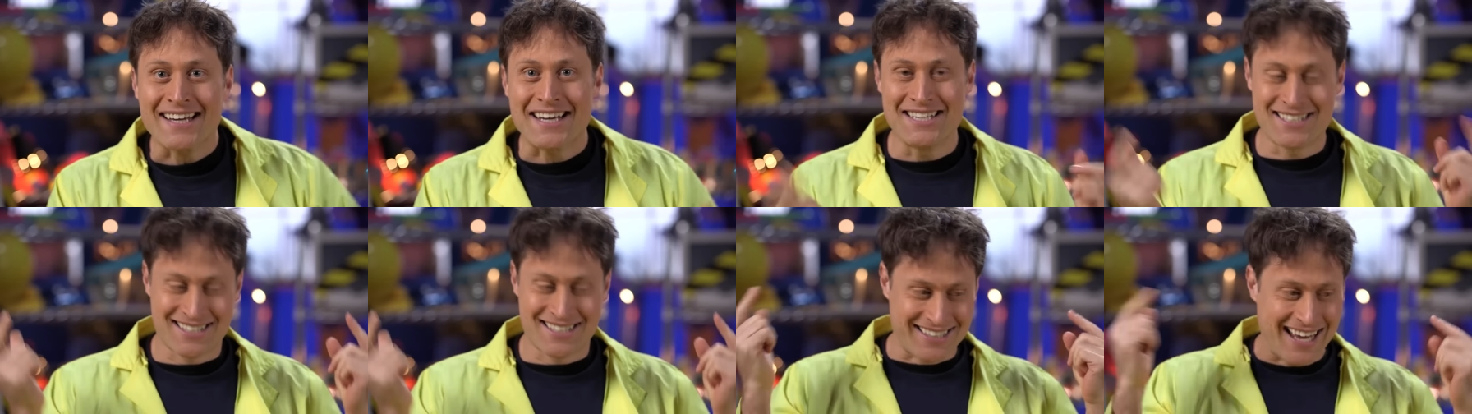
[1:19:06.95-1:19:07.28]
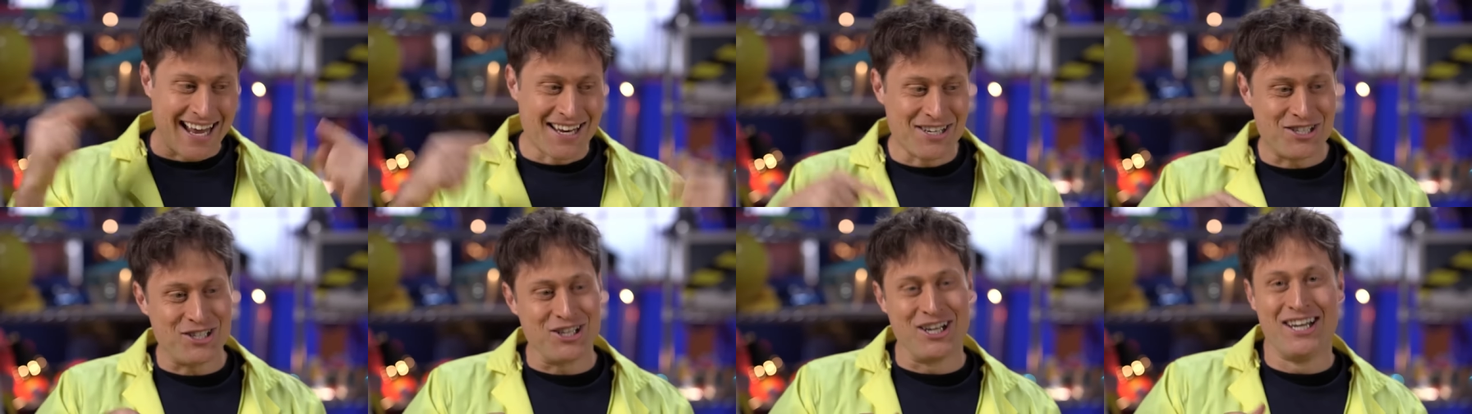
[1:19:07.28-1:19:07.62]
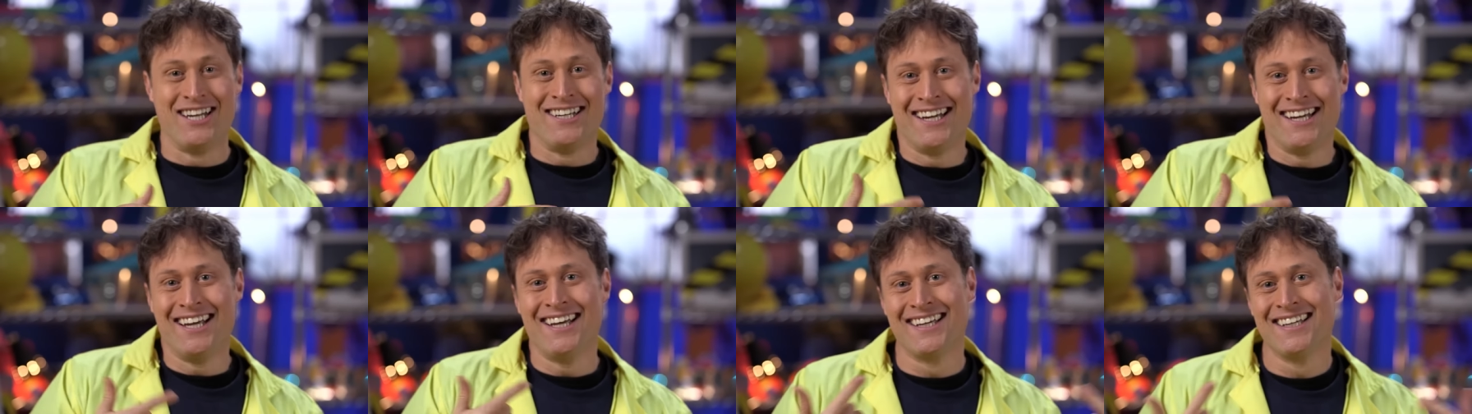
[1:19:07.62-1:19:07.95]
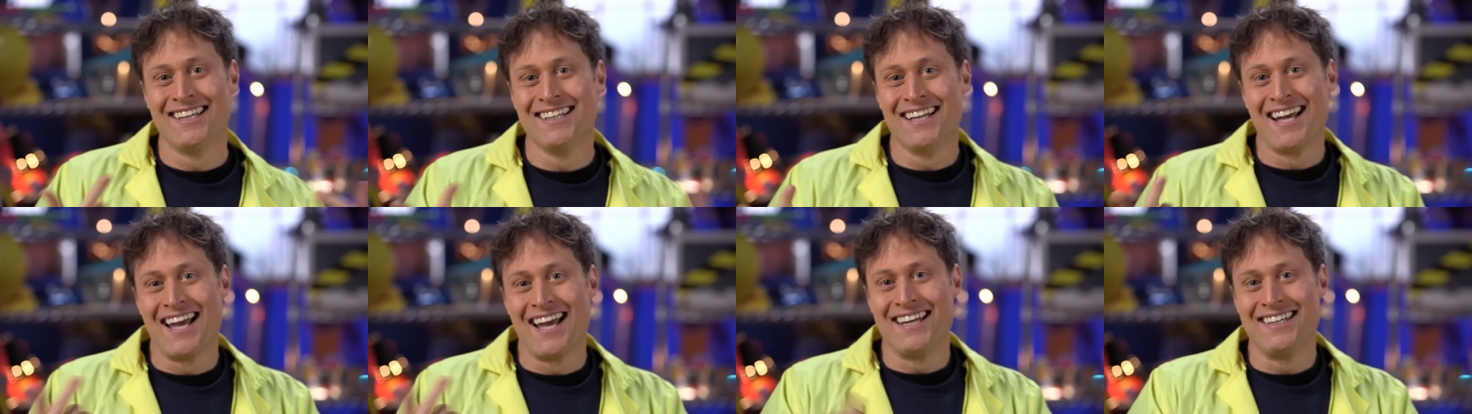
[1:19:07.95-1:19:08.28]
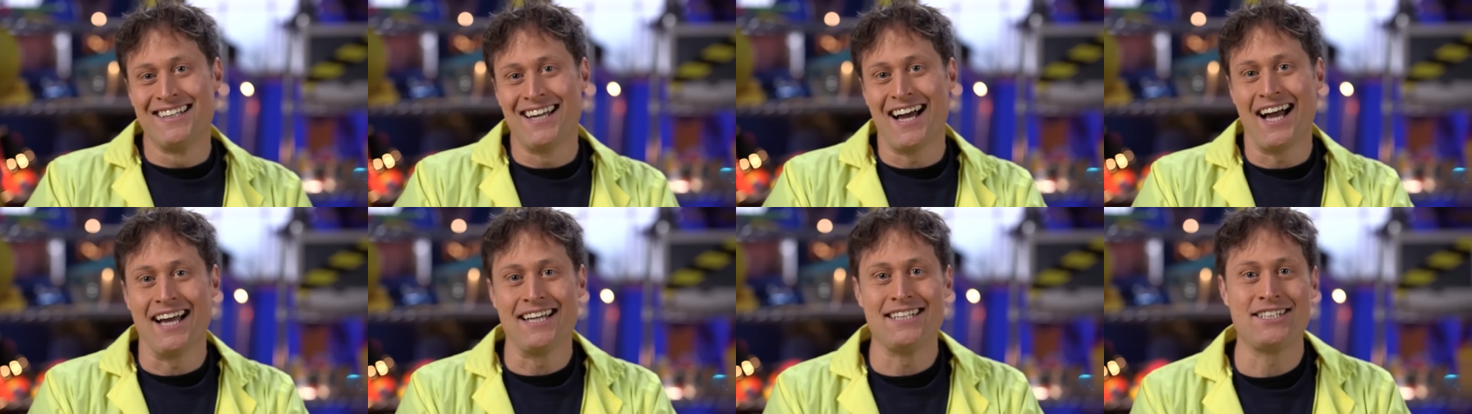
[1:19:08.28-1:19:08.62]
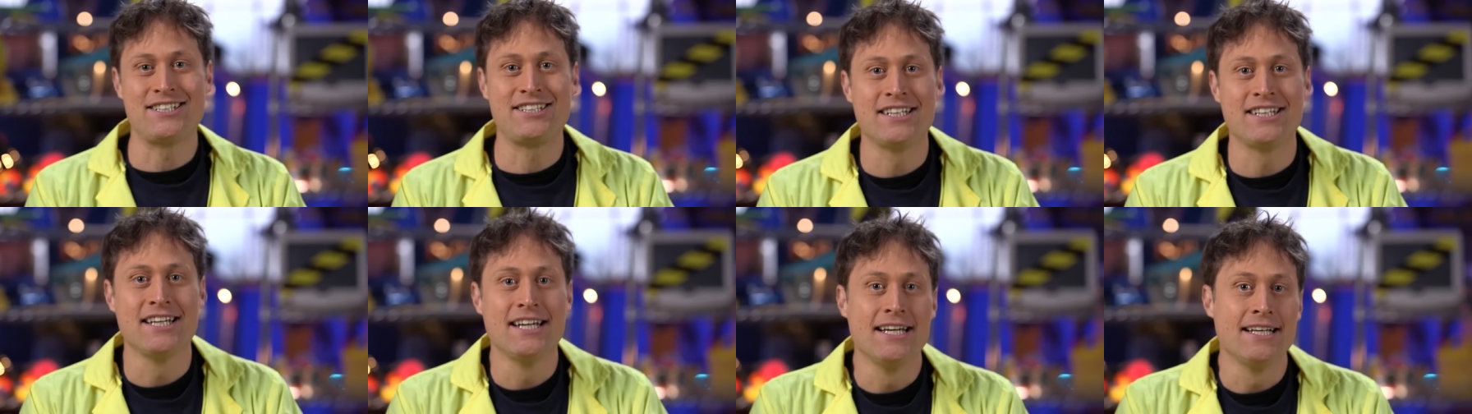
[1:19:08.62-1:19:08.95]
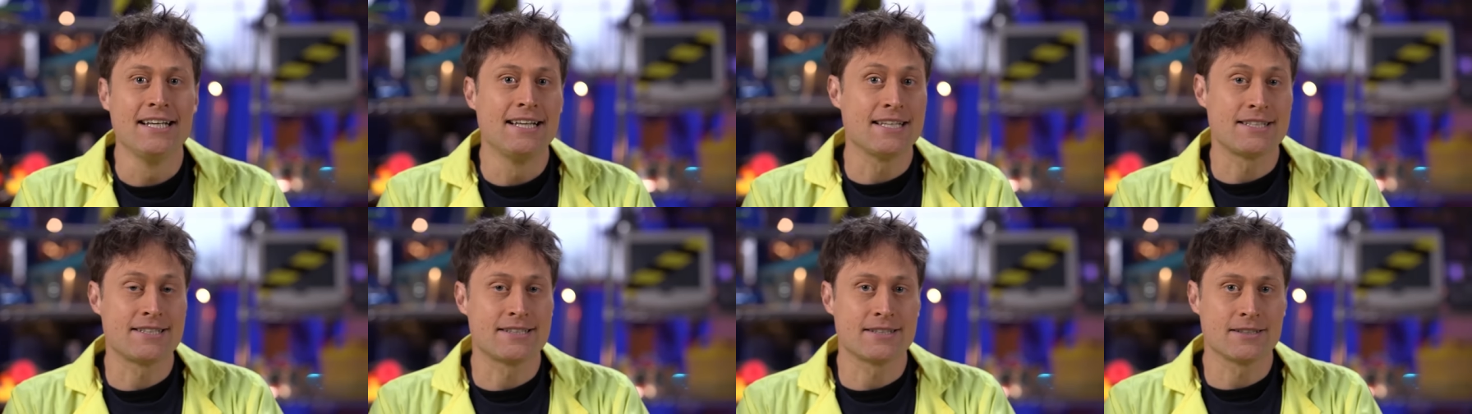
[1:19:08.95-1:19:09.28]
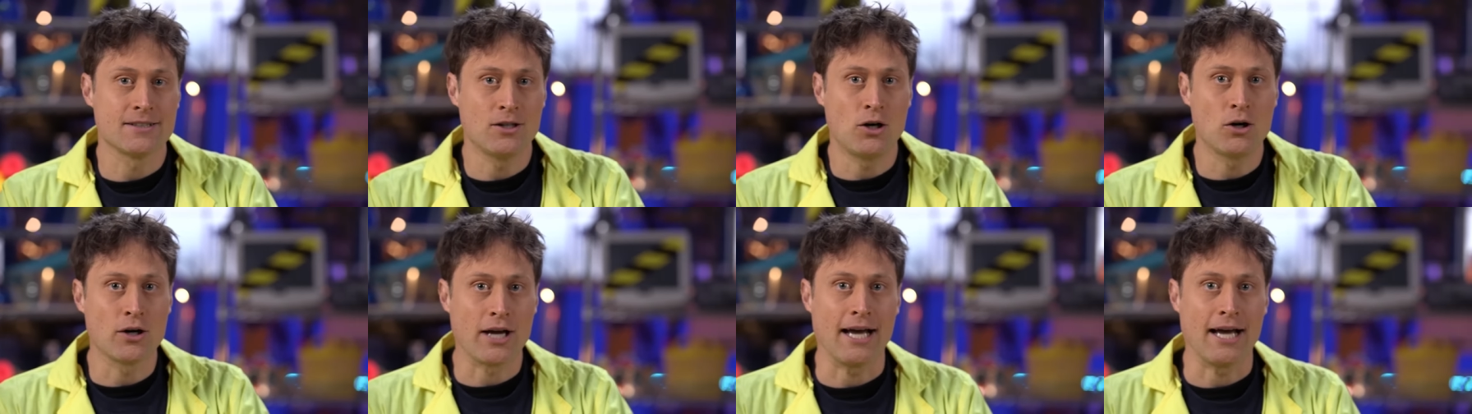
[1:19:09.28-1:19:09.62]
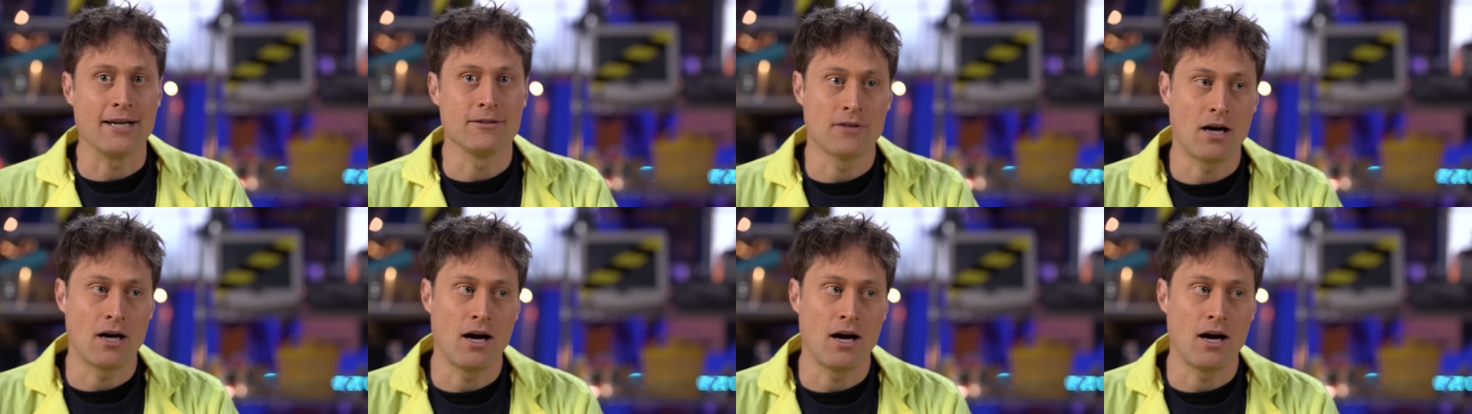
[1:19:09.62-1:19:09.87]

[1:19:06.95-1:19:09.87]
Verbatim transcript: Because tension and nine shin. That's okay.